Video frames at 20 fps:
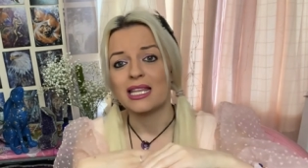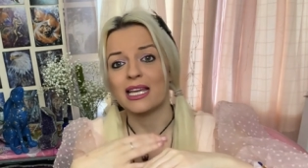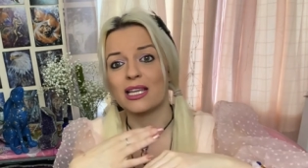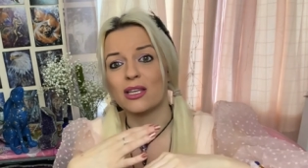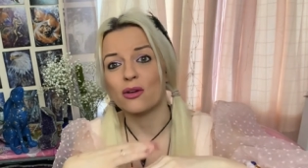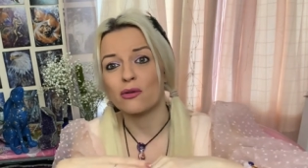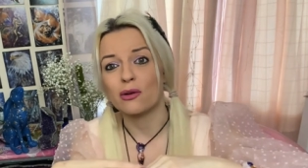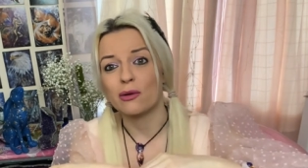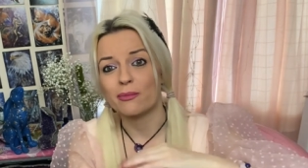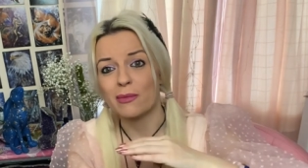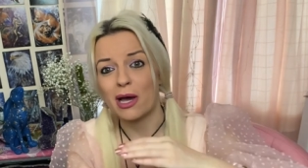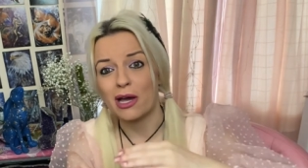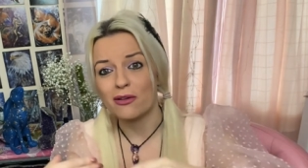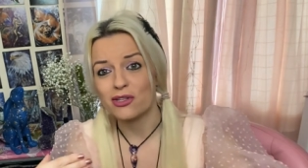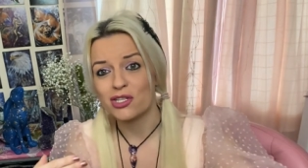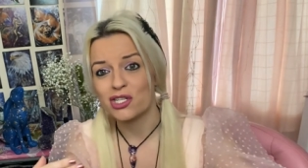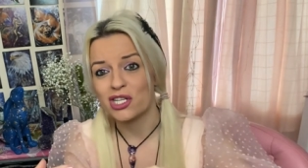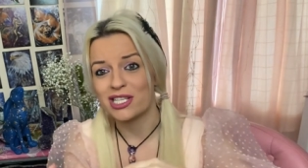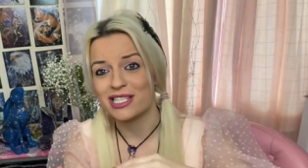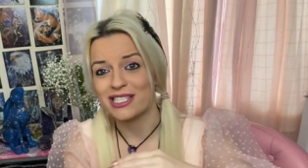that your
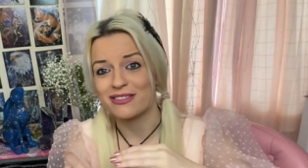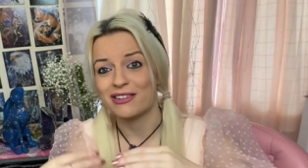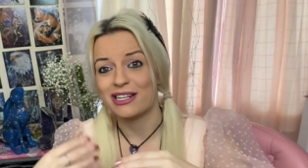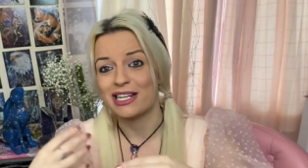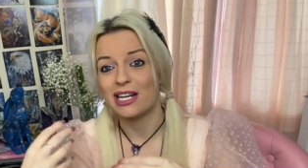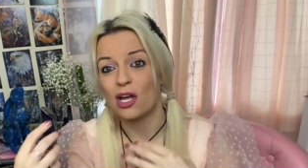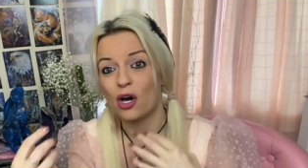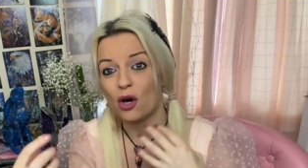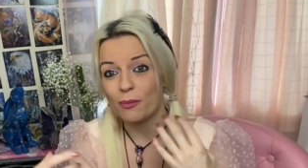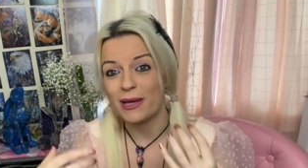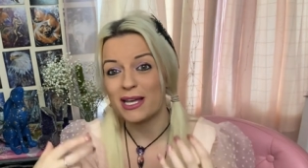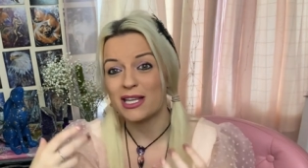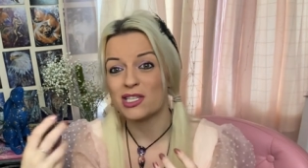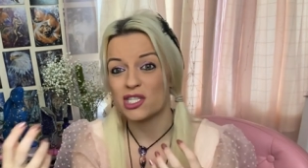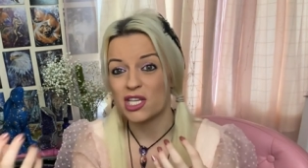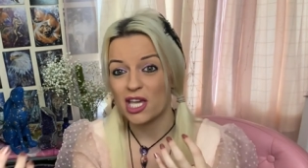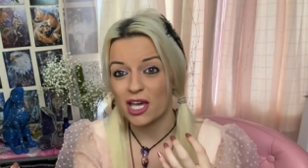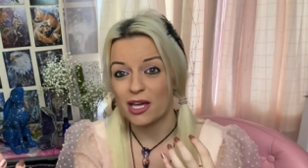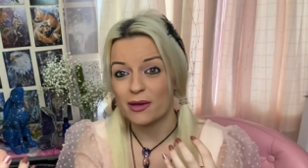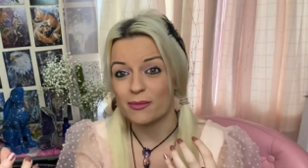emotions are a little bit in
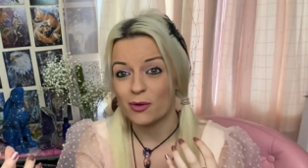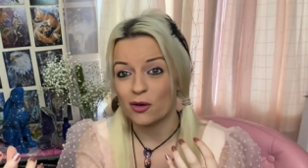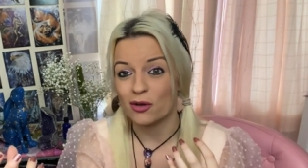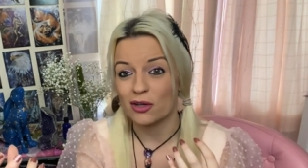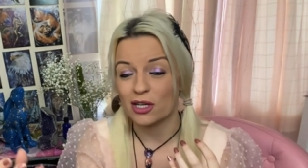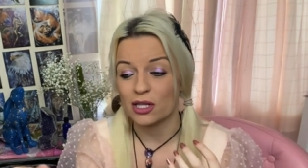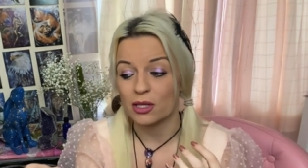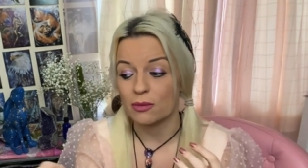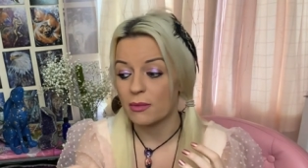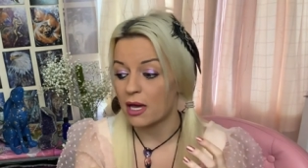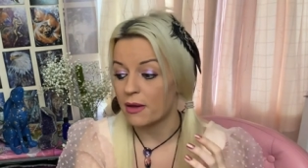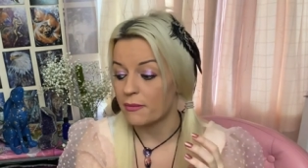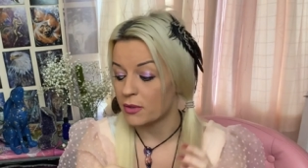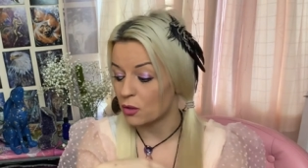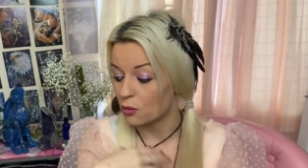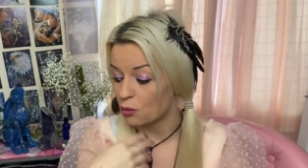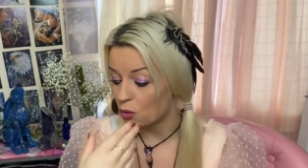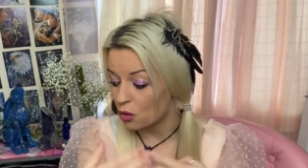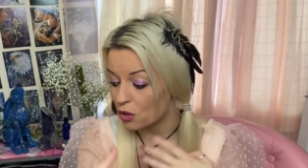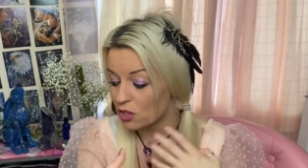turmoil at the moment.
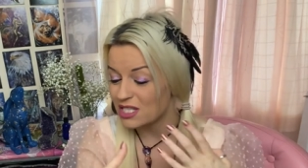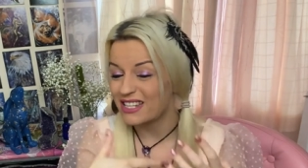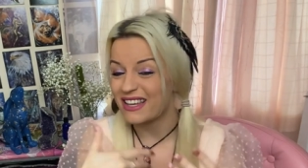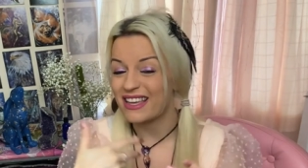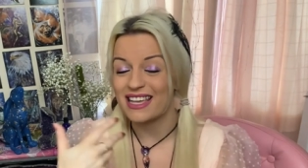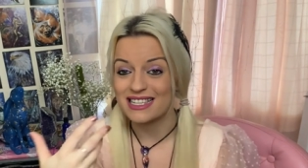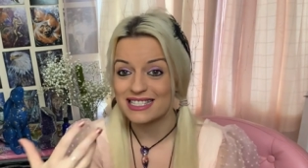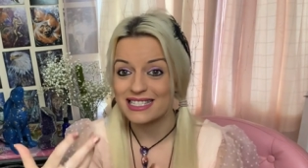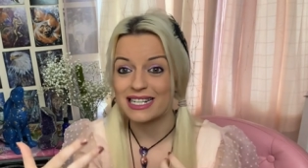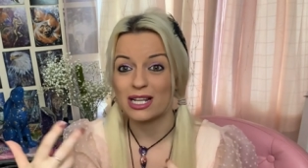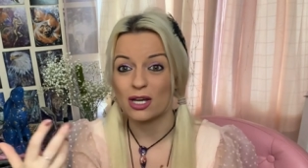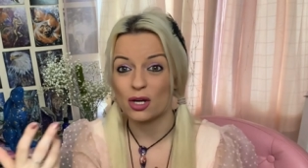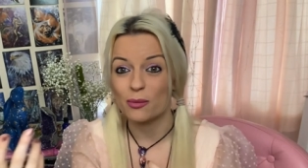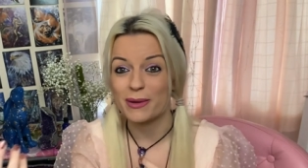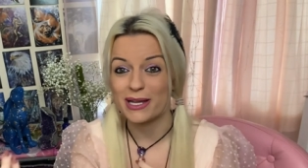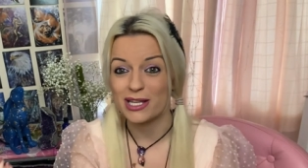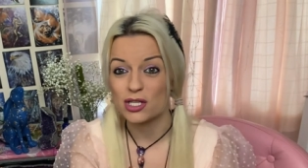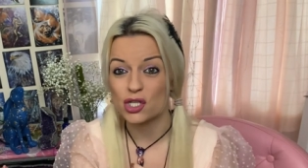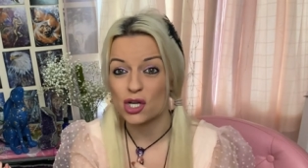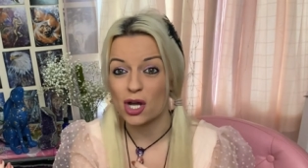The water is a little
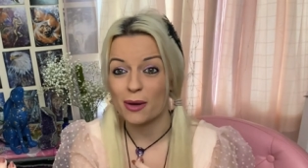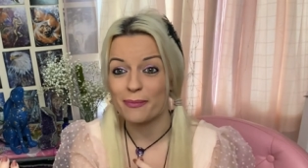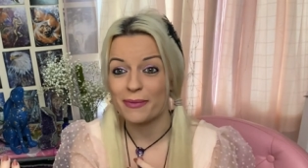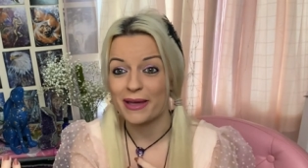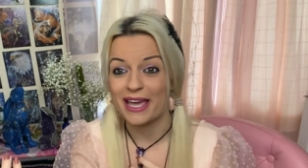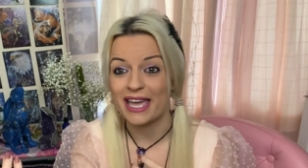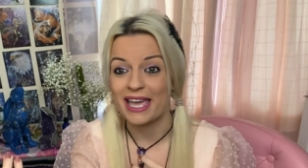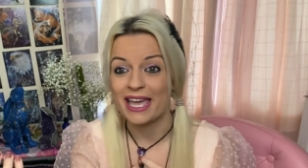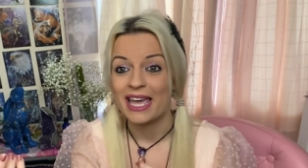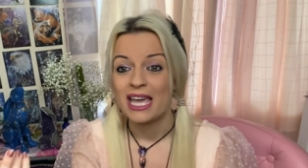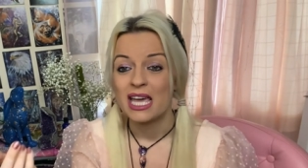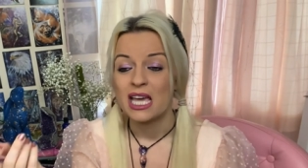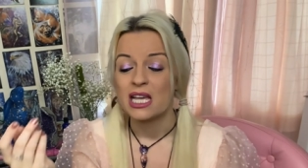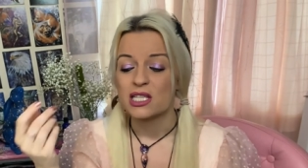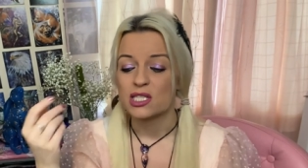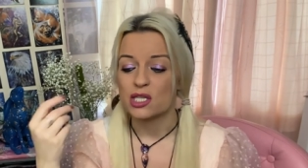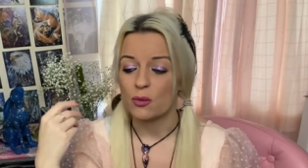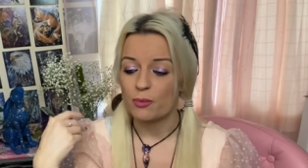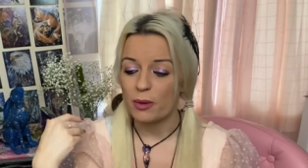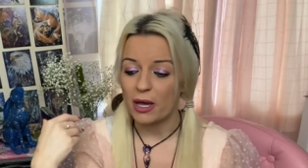bit choppy.
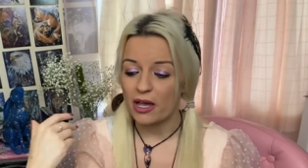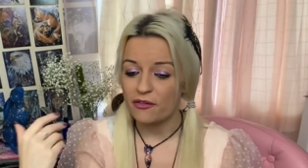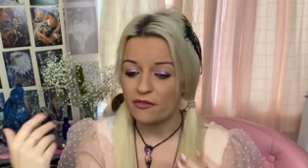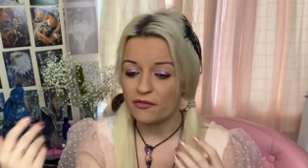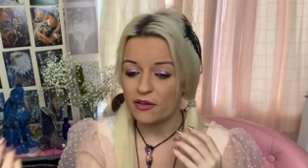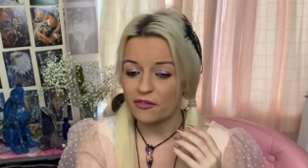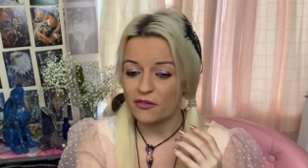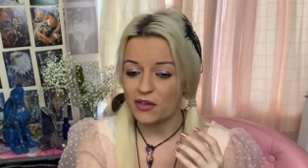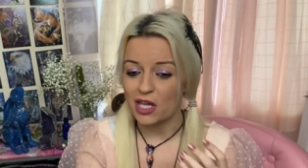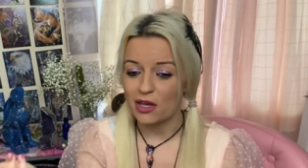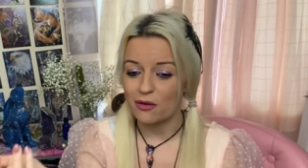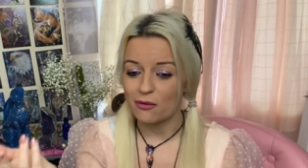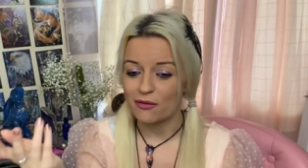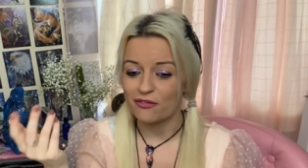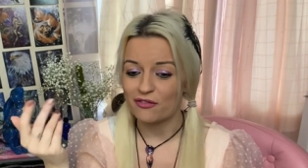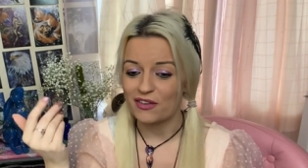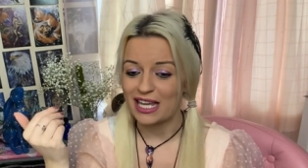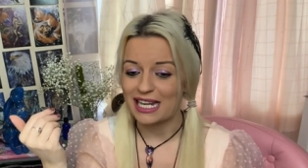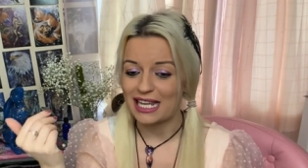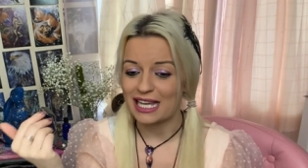So both of you are
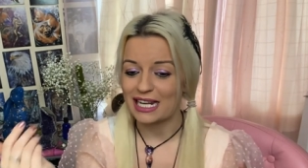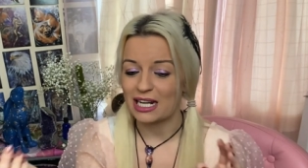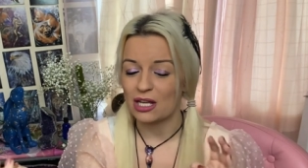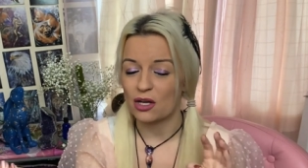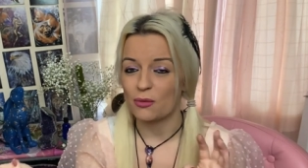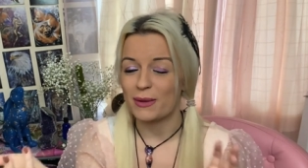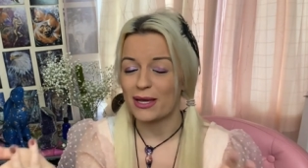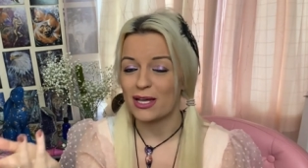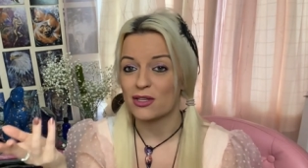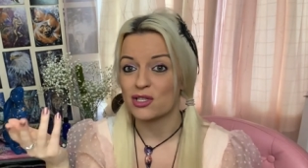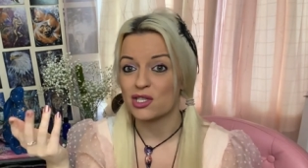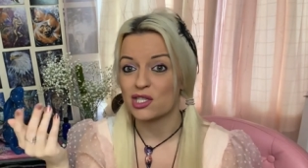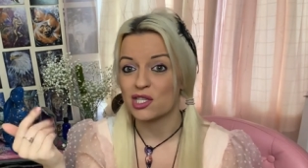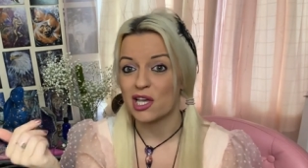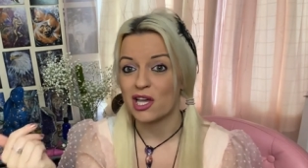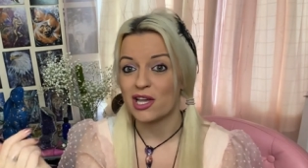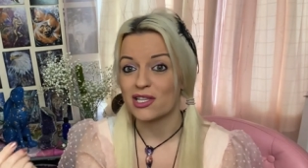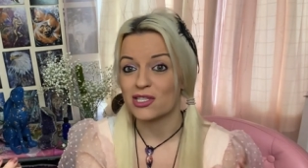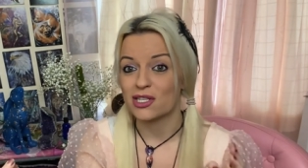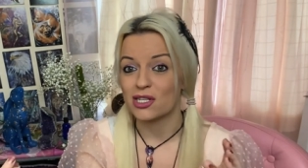feeling a little bit
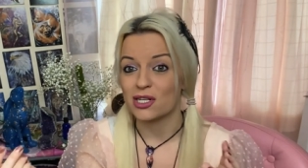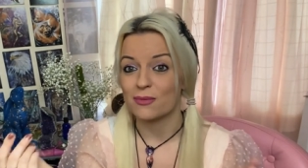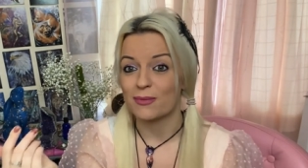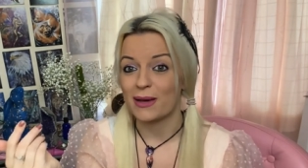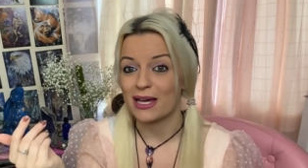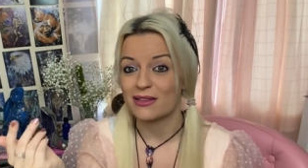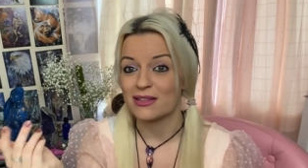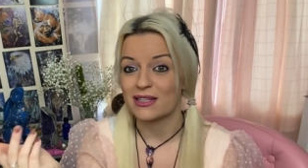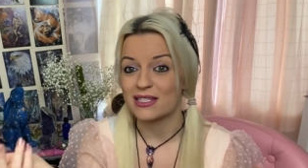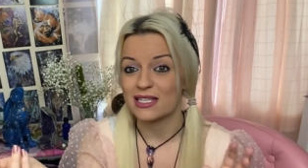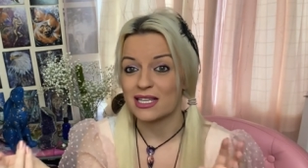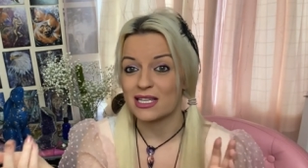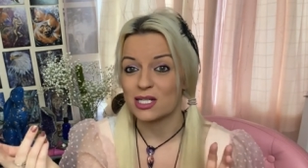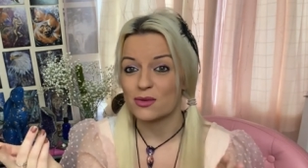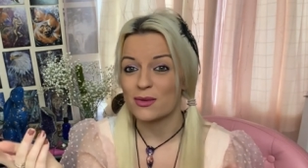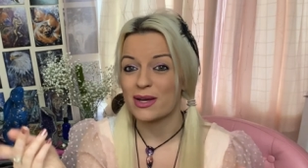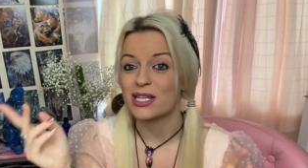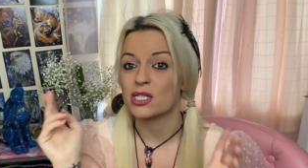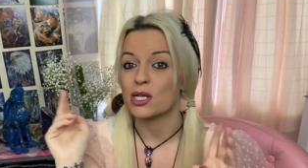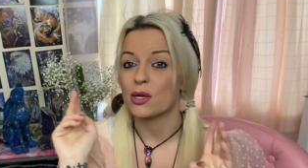uncertain about this
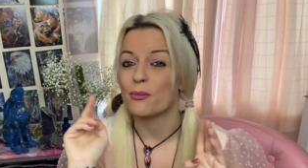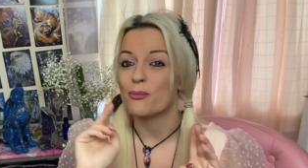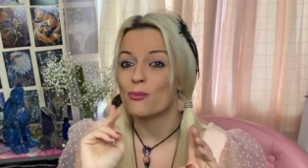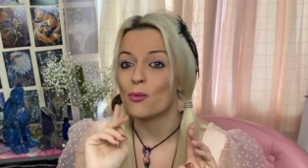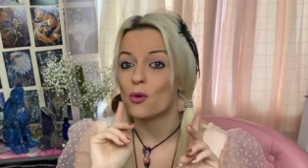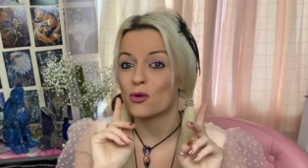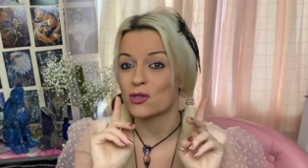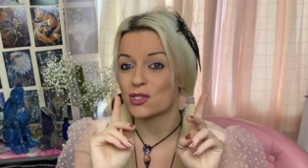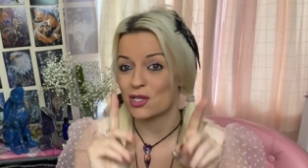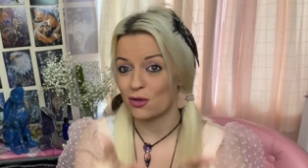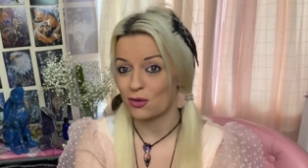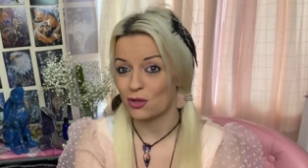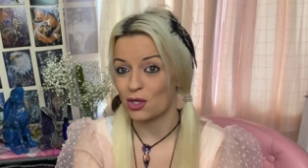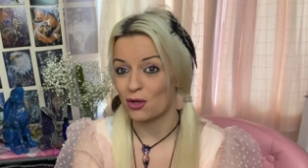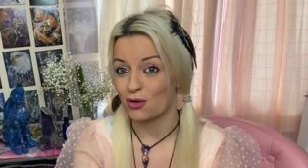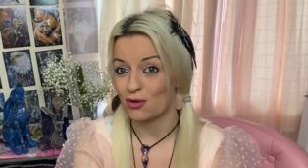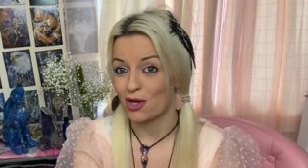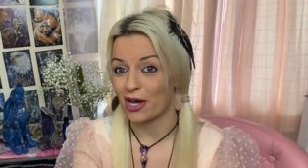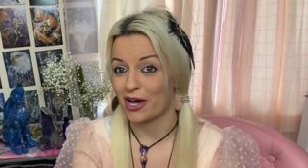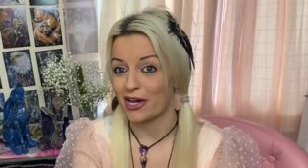situation, more so
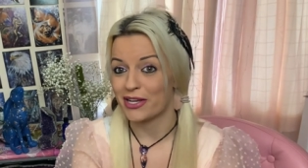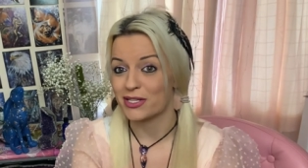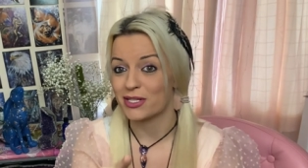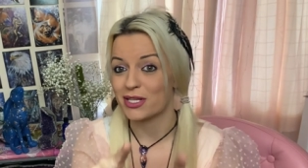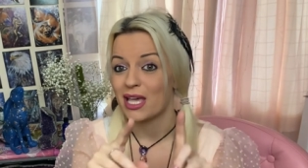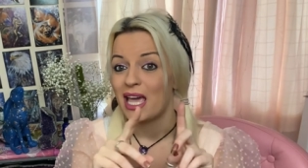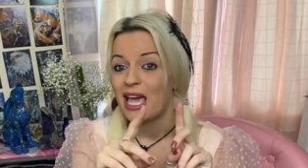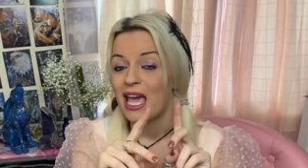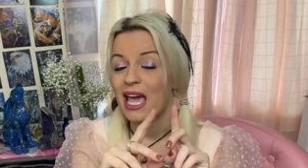you guys.